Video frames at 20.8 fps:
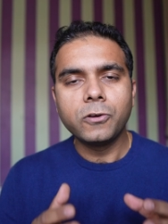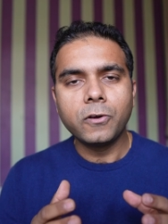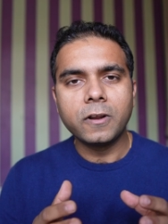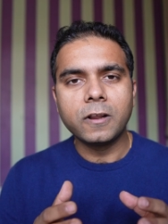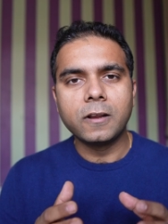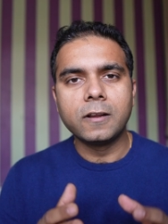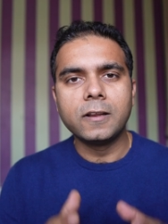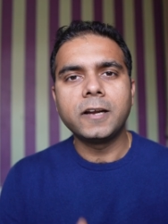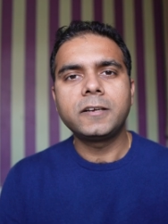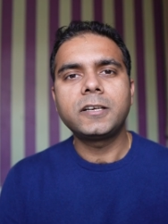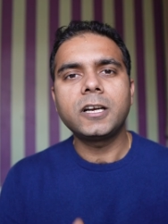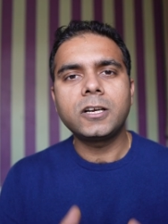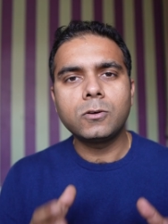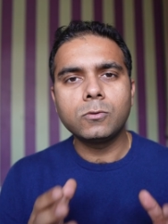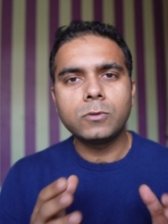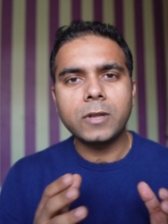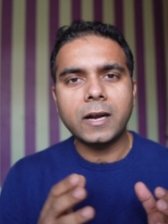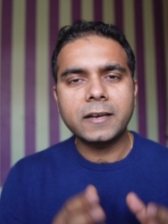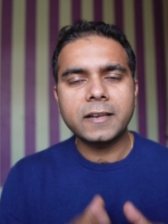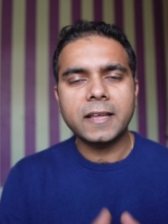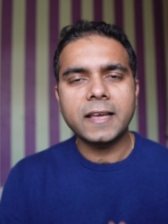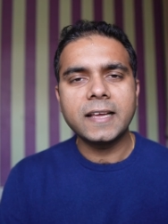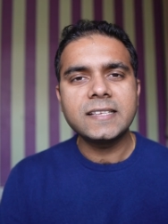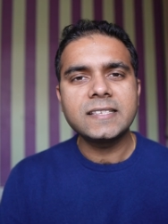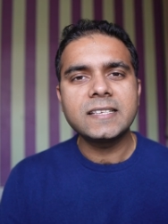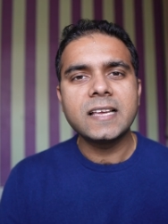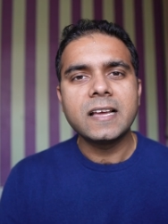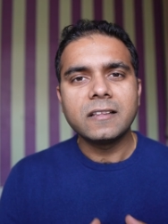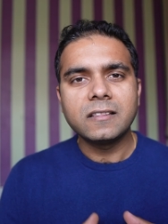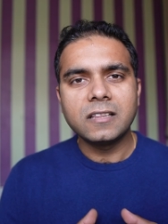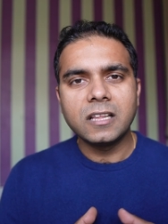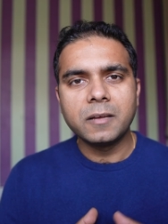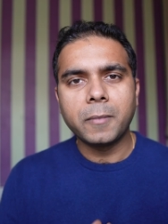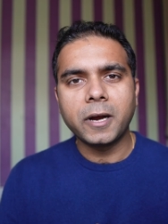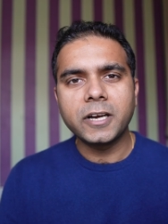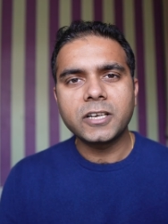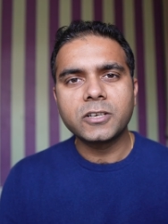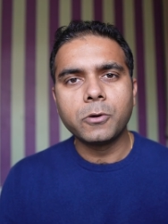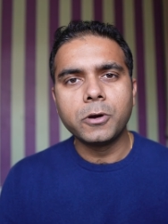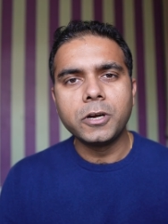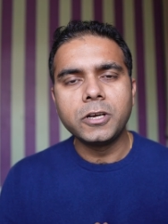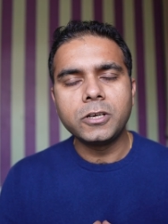theory related to that case. They
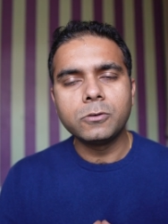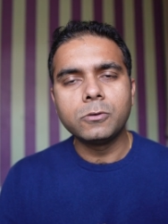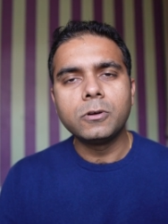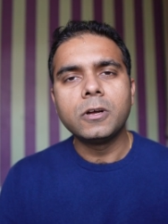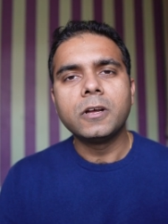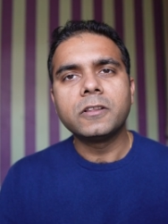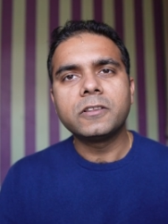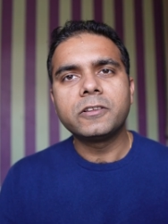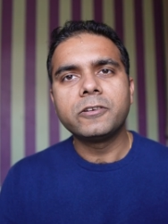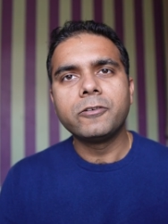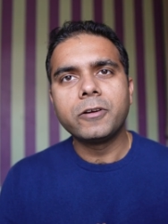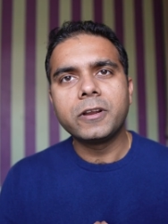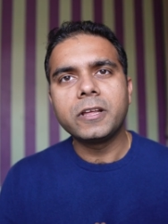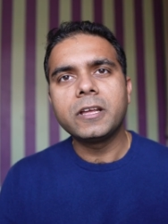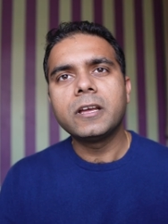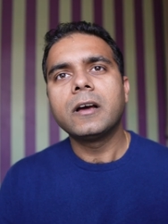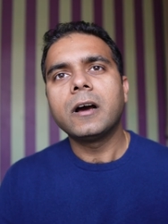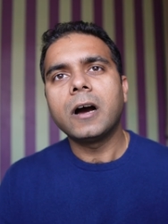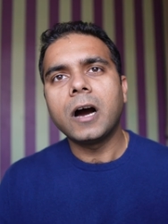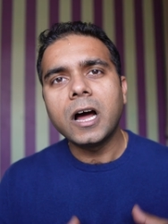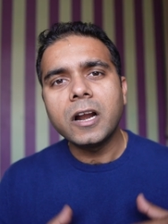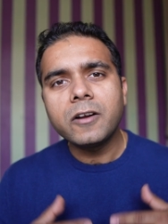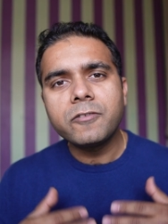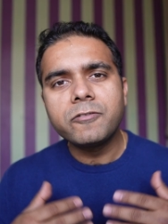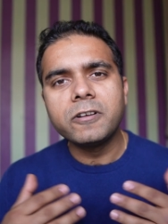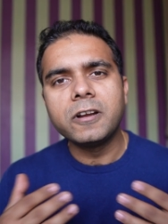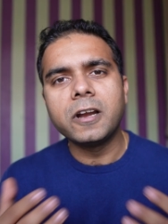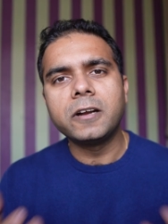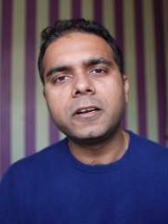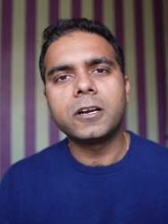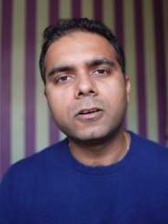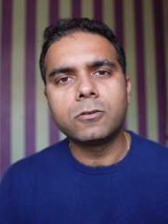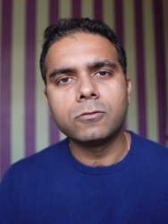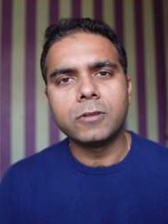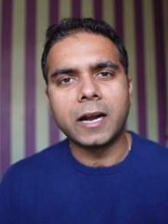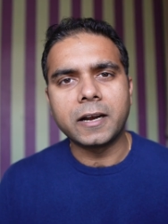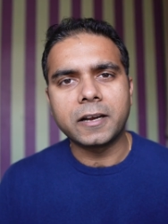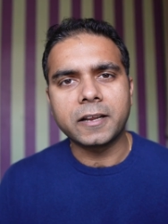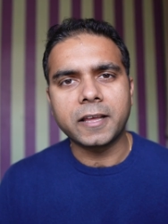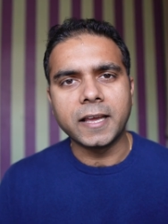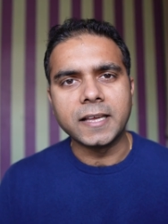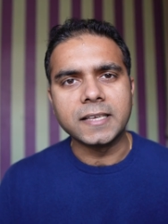might go into theory unrelated to
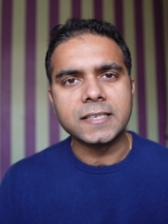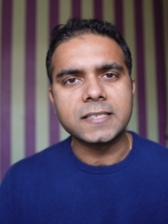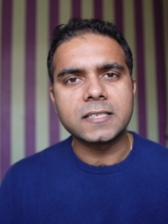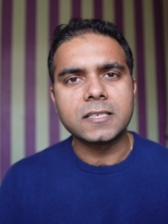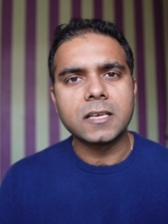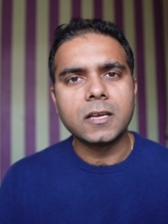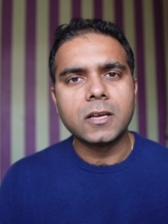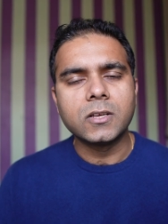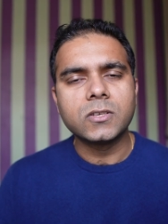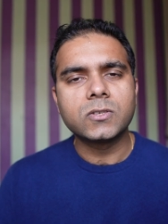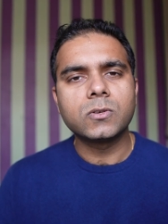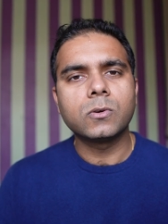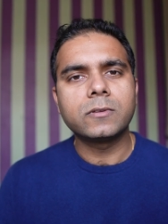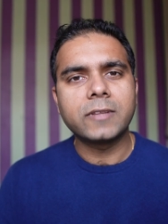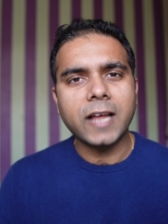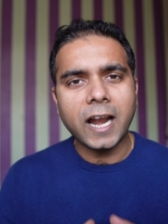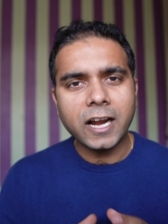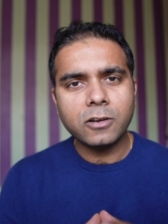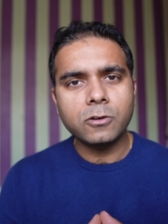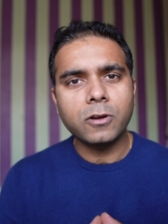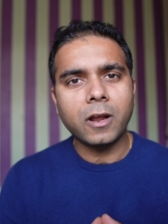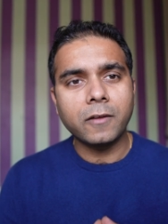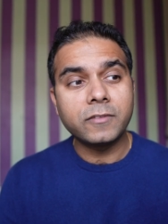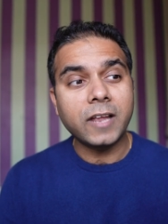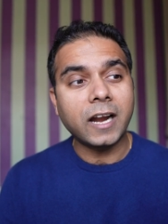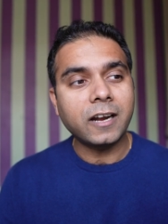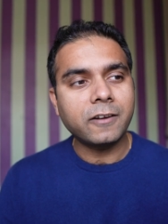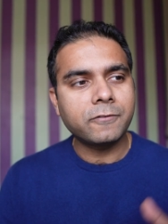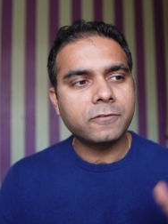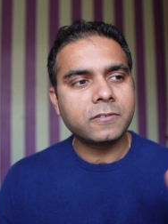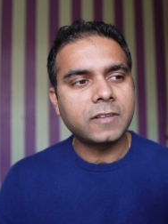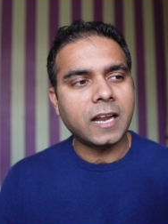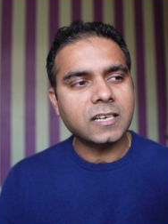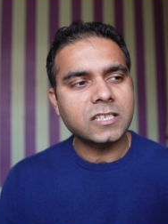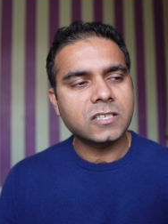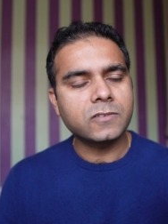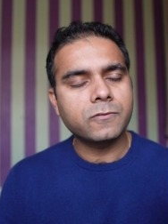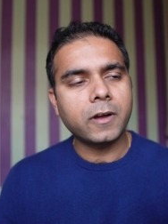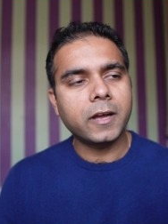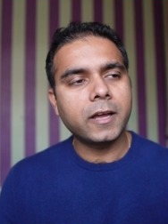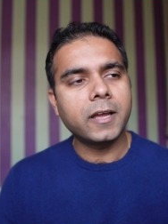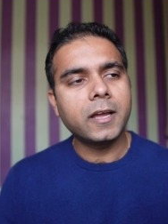that case. So that you have that. That's
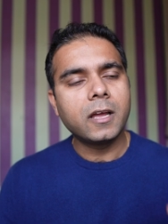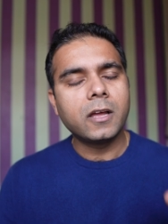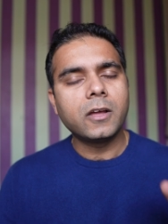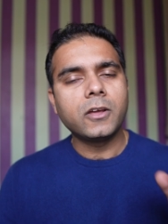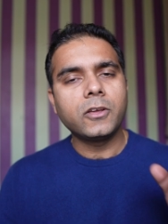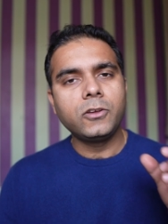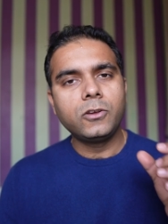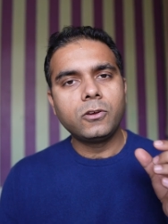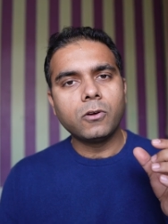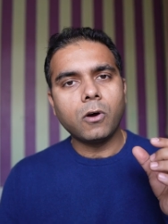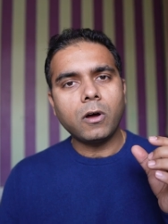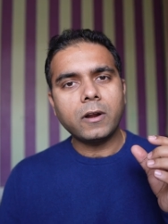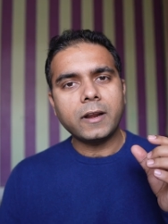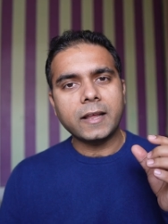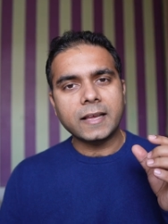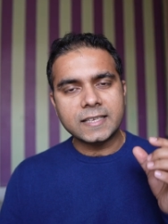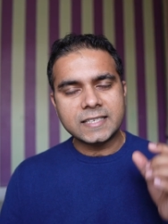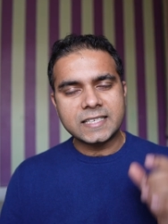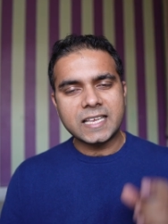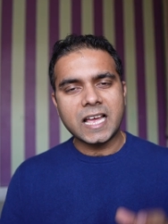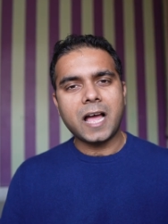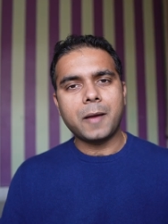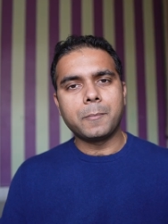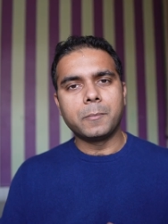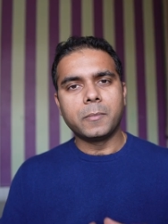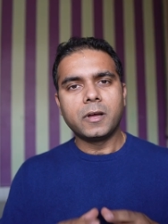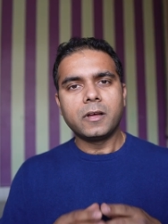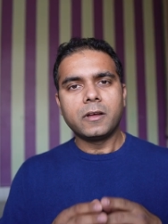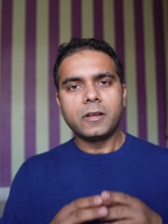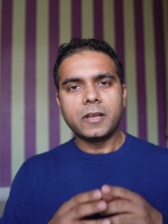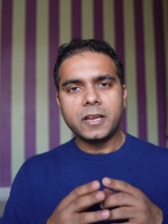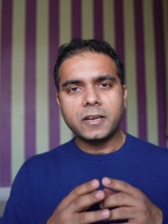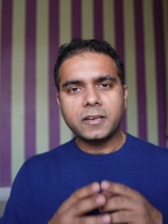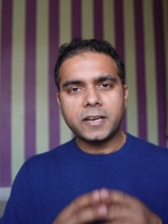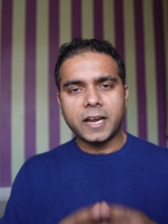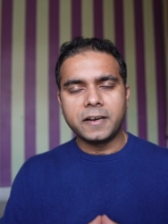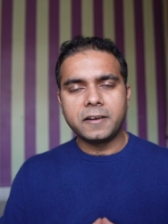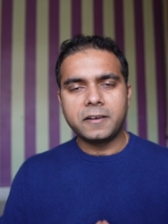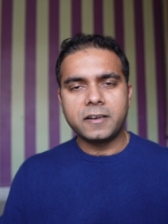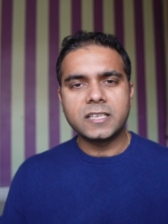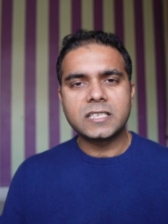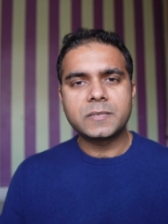why your exam in
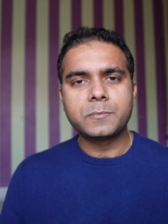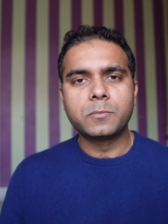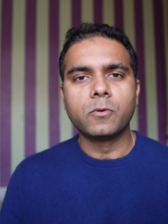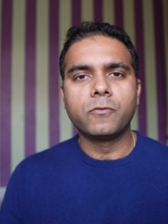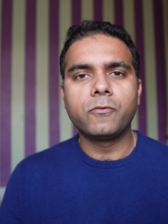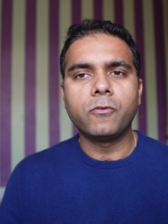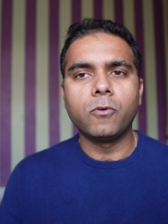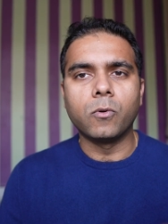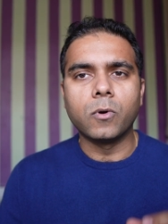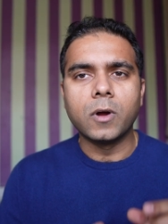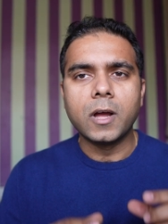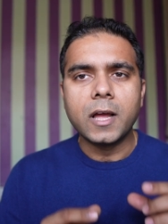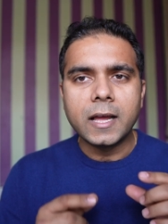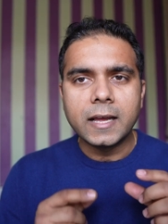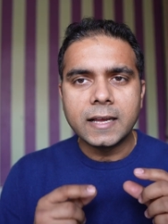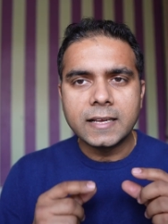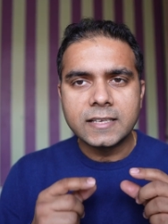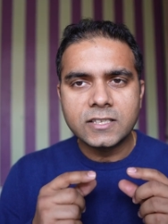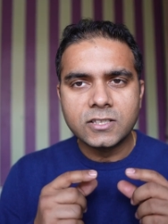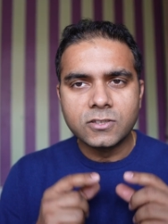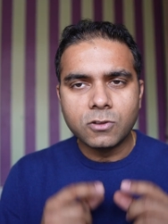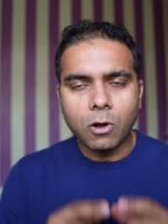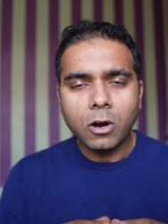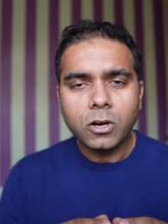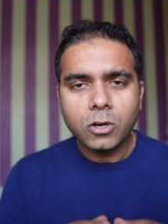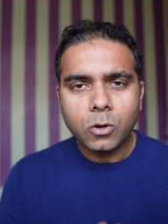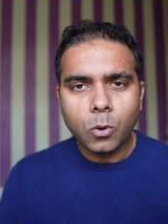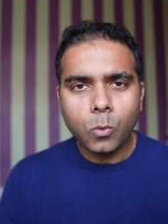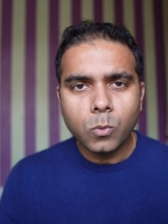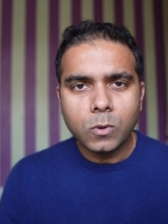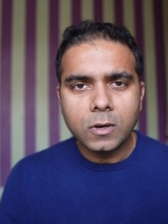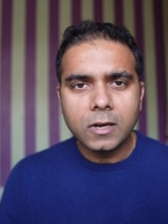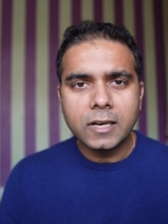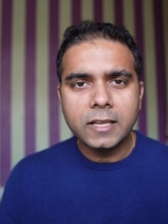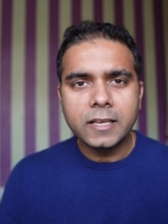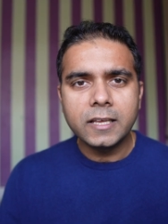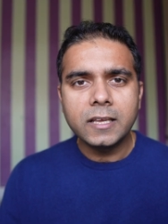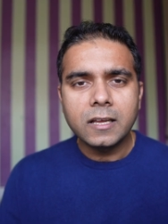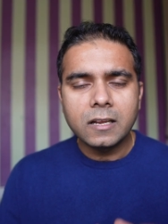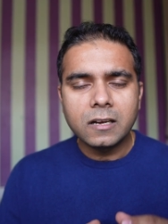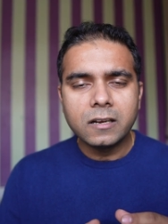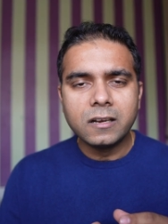Kenntnisprüfung is not
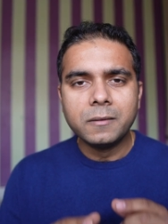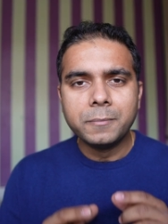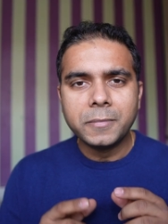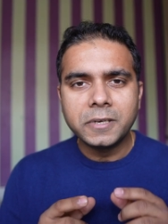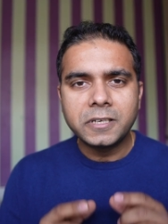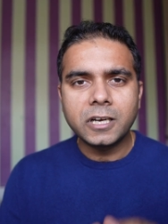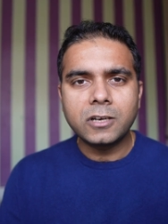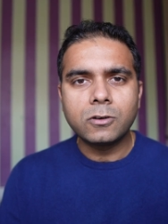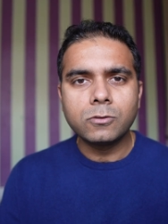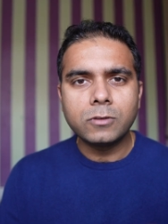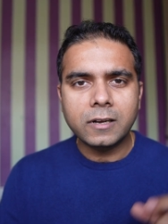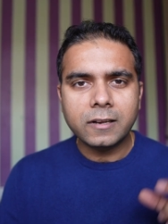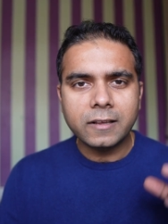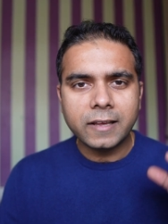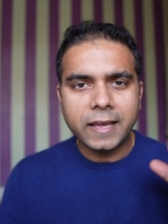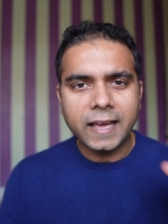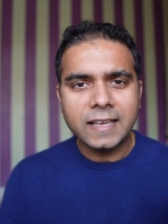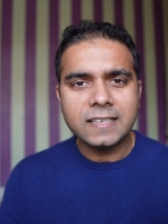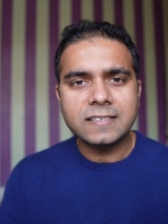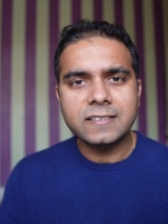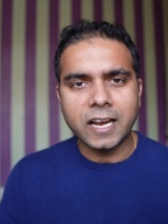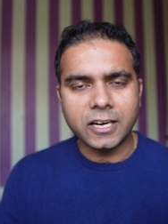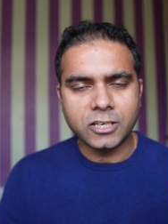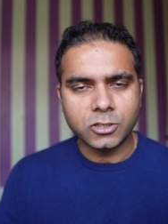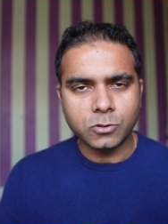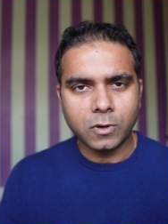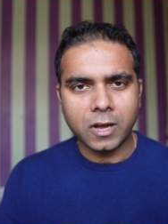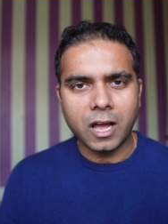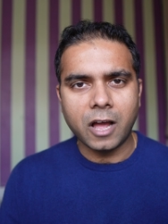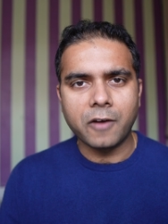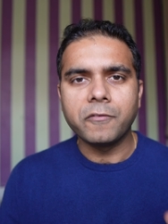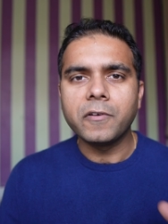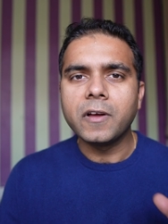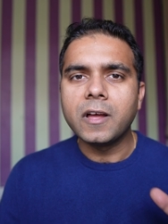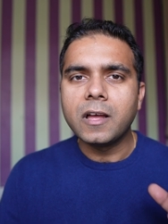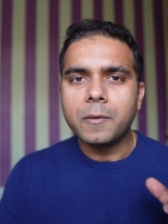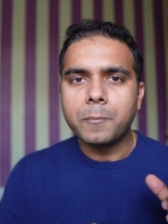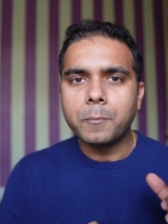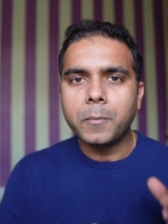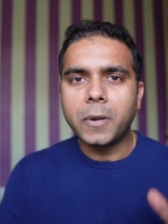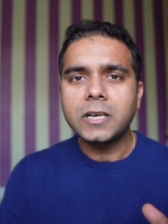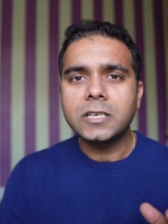only limited to the case that you have,
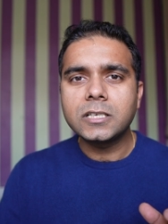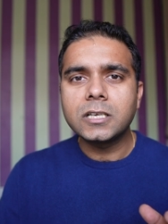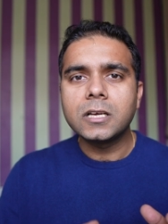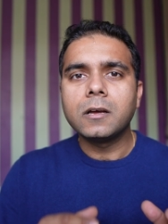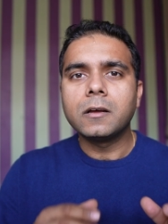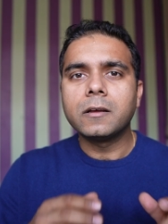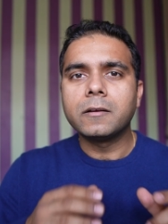but